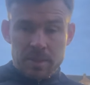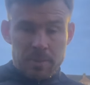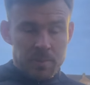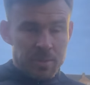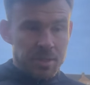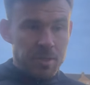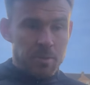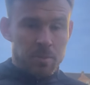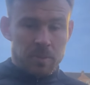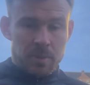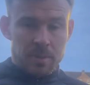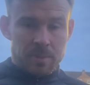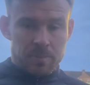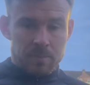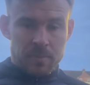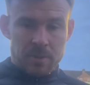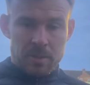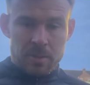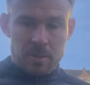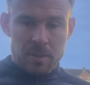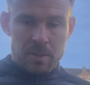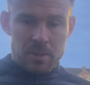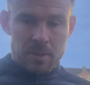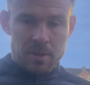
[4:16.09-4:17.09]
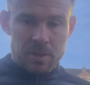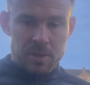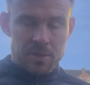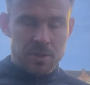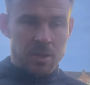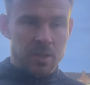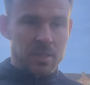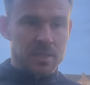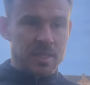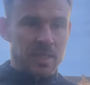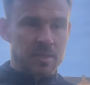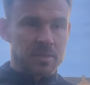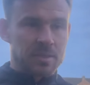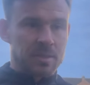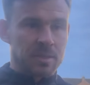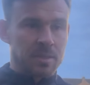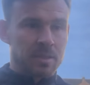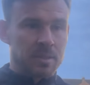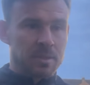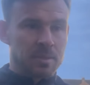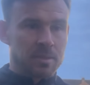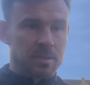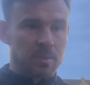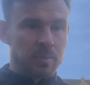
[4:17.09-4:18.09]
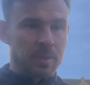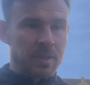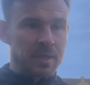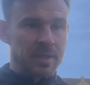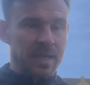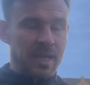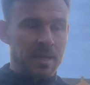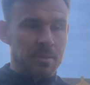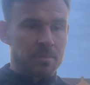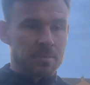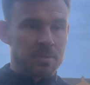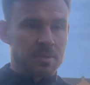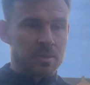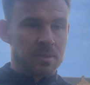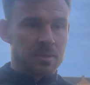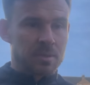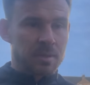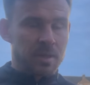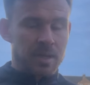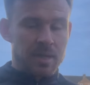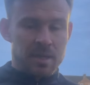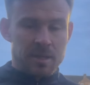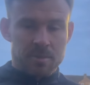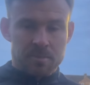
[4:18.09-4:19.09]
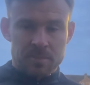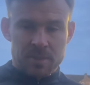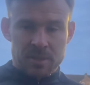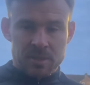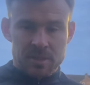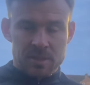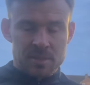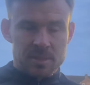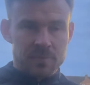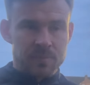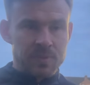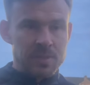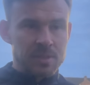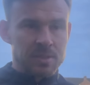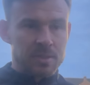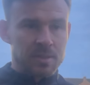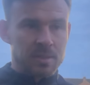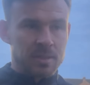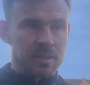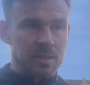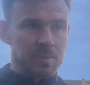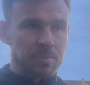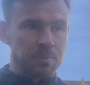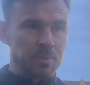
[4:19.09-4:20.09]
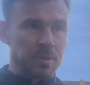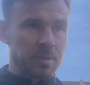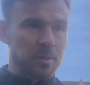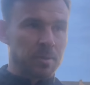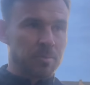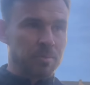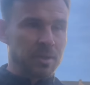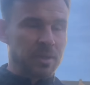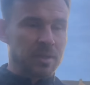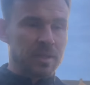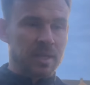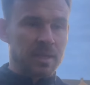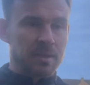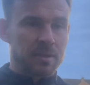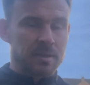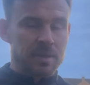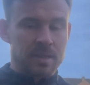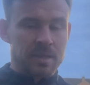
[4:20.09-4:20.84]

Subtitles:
Yeah, we do. The knowledge out to win games in this division, and he'll bring that.